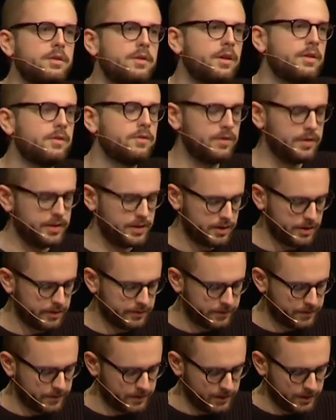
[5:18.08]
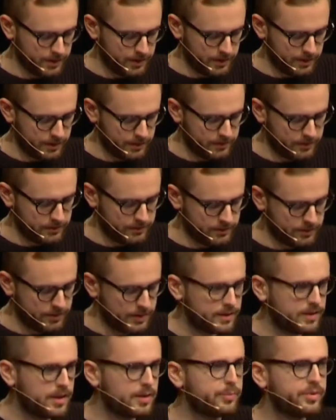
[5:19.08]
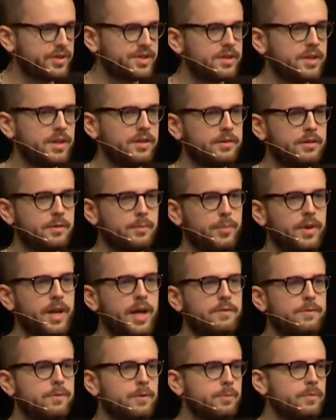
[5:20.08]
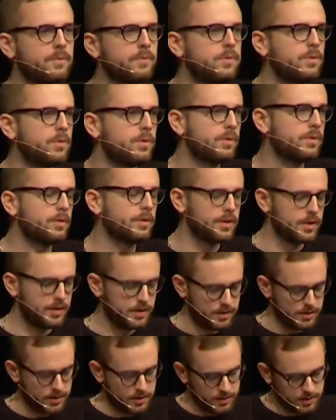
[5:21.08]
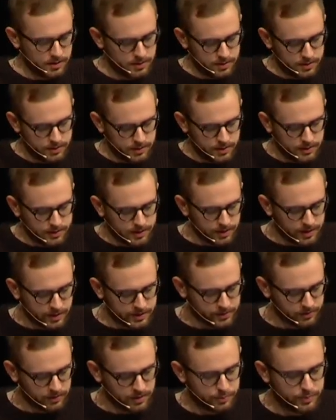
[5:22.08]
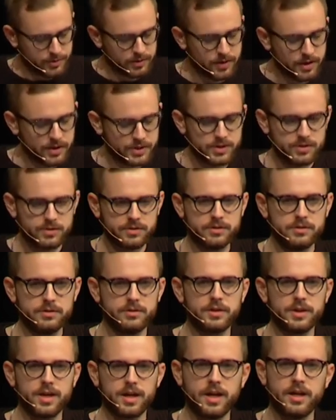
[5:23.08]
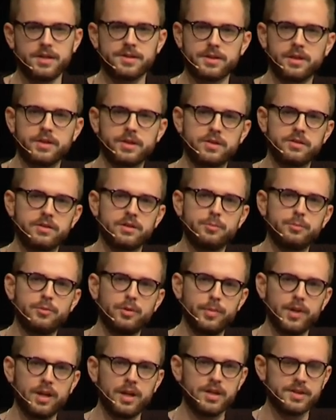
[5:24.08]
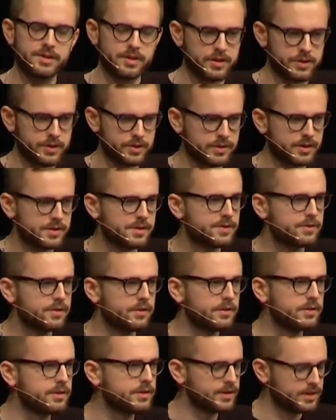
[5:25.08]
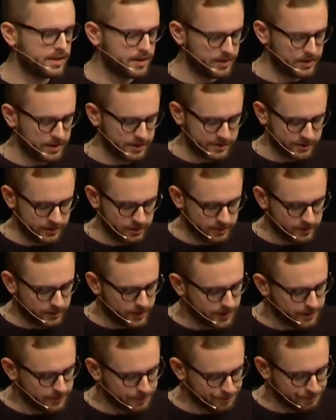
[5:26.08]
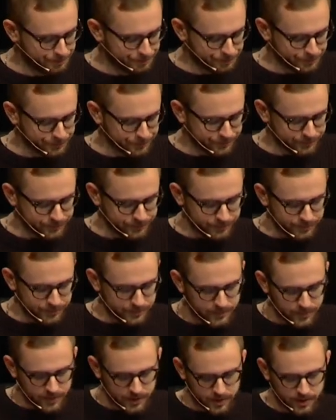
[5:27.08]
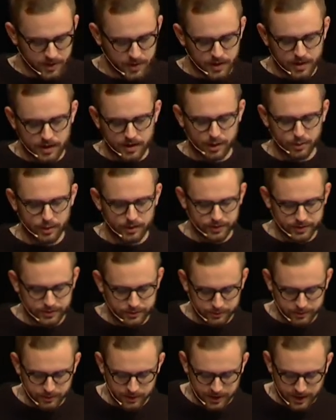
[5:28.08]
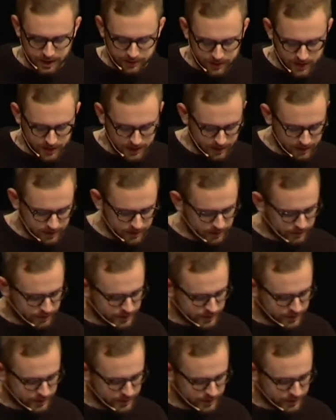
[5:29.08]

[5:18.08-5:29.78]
thankfully enough, an unprecedented platform for intellectual liberation, organization, mobilization, and so on. And that's all great. However, to quote Kevin Kelly,